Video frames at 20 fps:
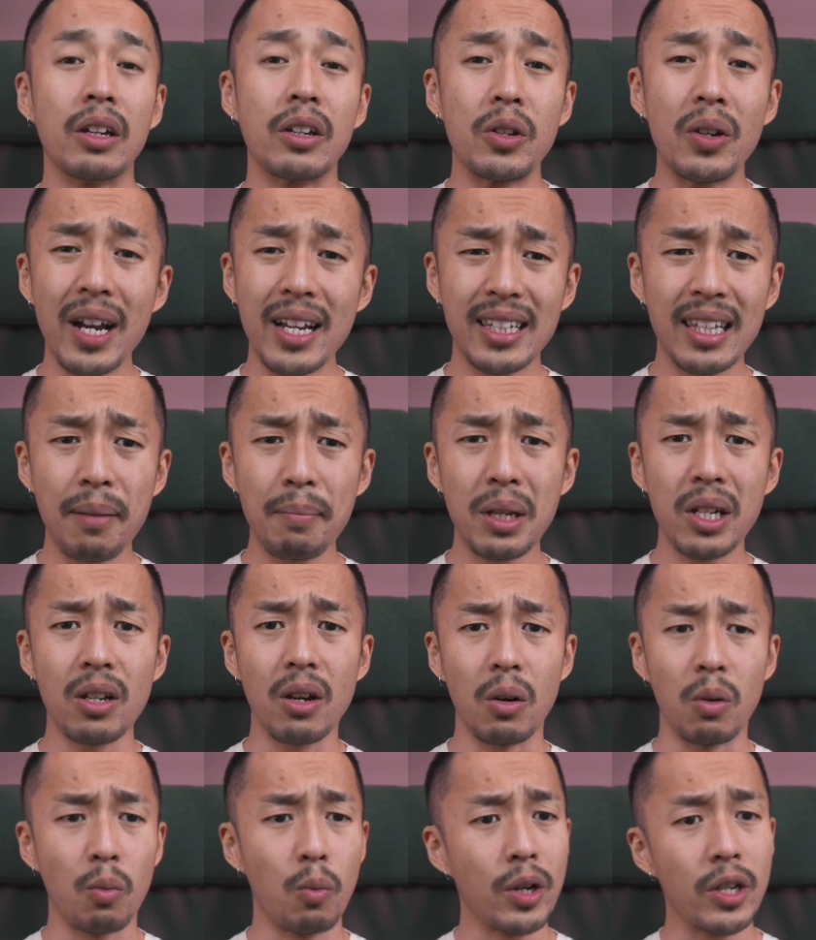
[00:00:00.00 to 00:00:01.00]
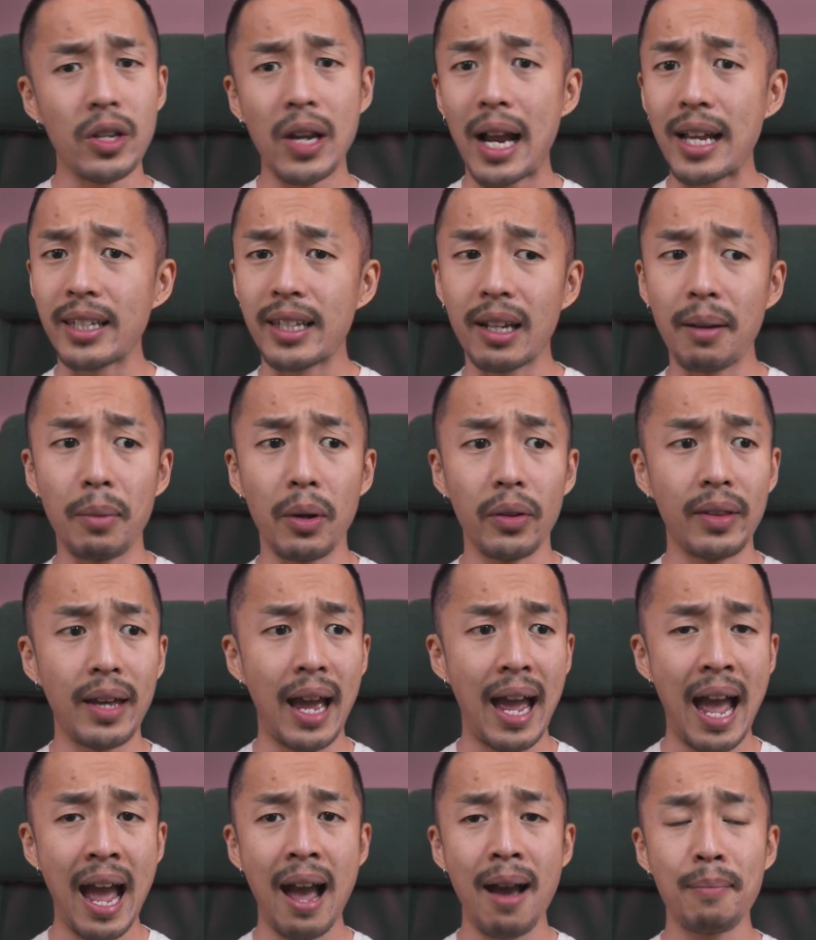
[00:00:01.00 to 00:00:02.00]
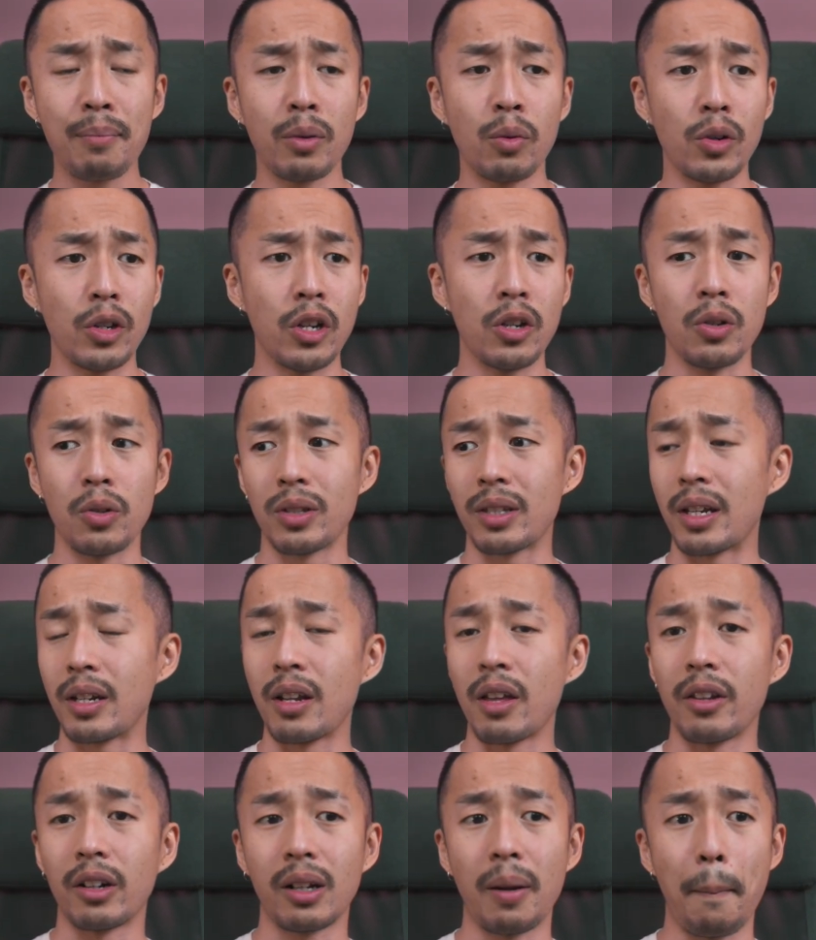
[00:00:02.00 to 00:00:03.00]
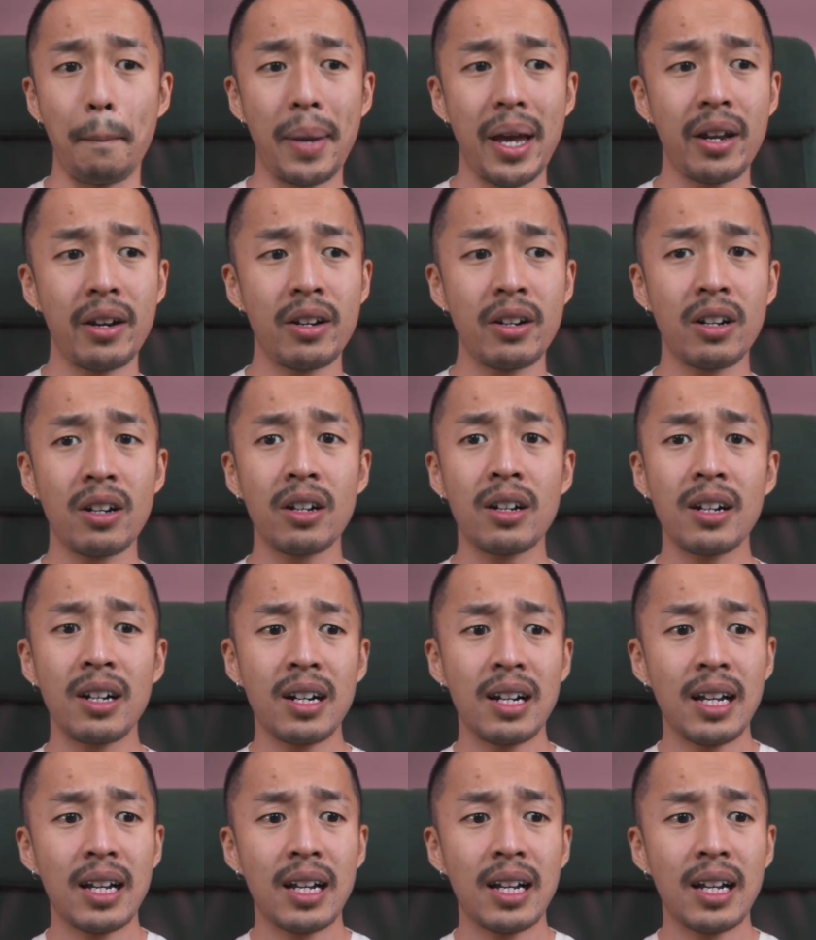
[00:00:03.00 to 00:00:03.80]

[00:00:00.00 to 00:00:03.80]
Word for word: You guys let me know. What do you guys think about the app? Would you use another competitor?